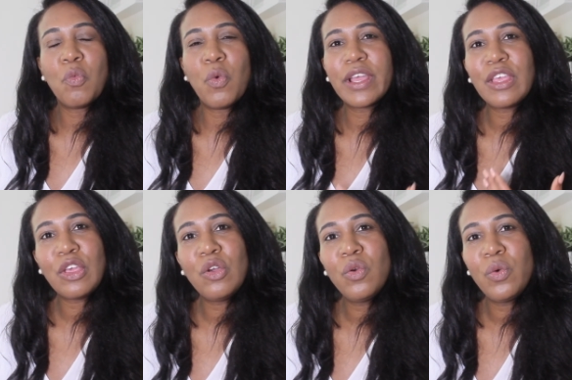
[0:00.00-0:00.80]
what
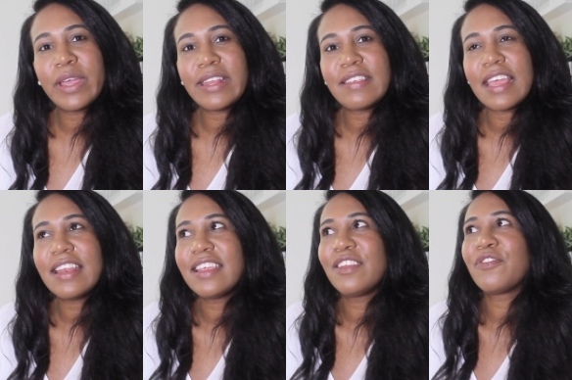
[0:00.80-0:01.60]
you
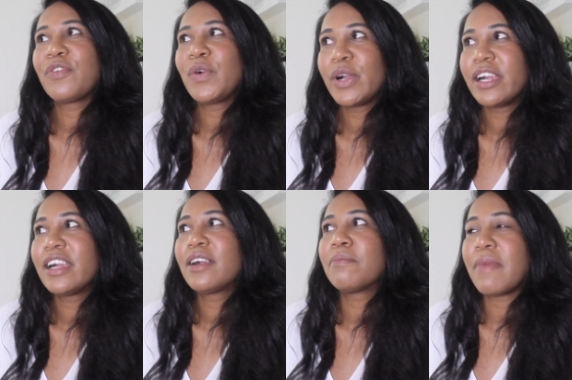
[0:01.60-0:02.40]
intended
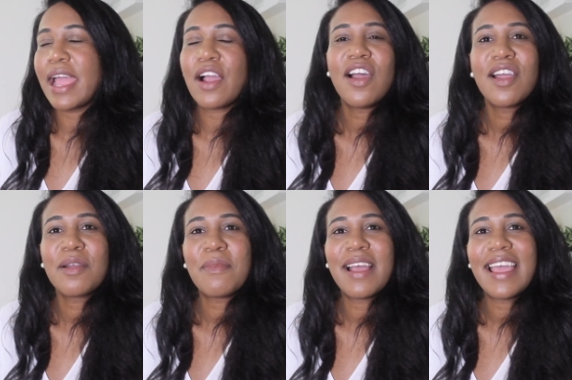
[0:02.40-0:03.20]
for my
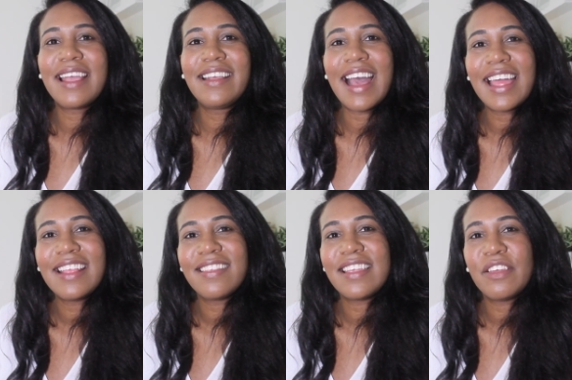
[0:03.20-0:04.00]
harm, God
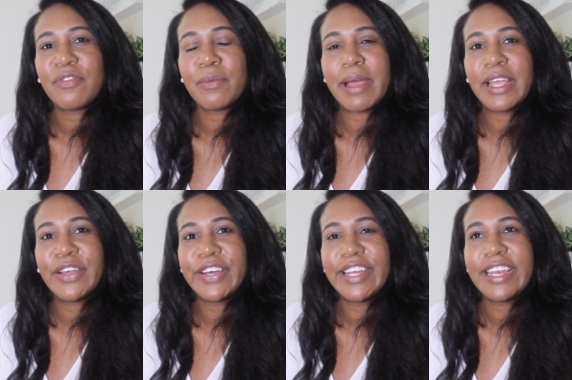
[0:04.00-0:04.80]
intended for my
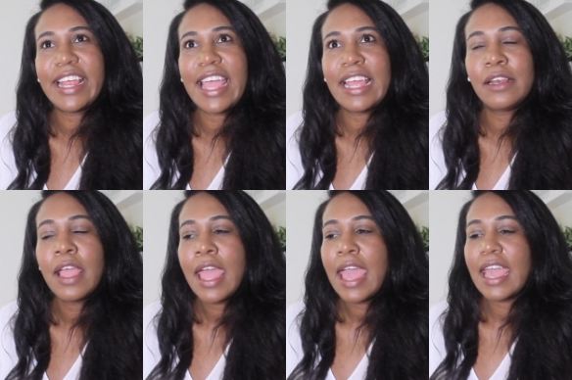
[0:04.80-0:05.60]
good. And
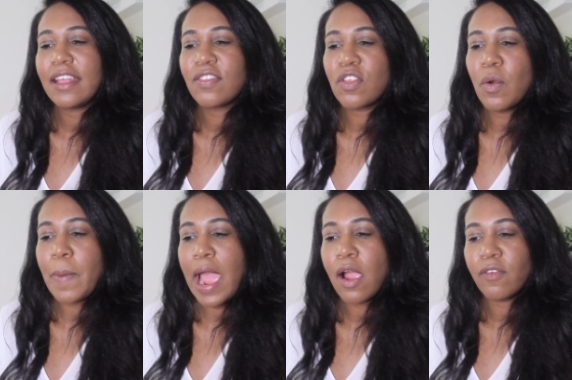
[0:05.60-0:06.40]
it's so
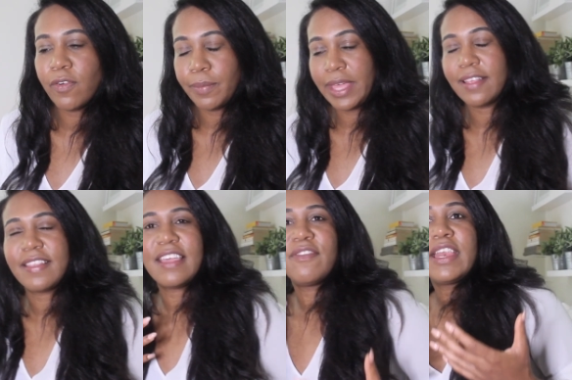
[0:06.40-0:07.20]
powerful
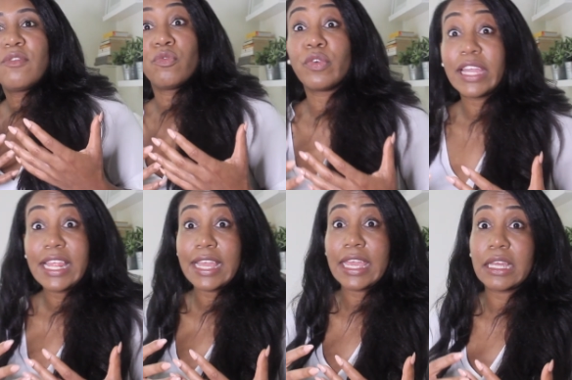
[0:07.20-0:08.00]
because even in
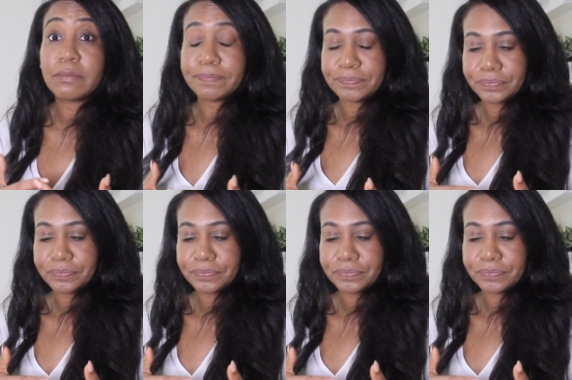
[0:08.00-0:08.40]
reading it,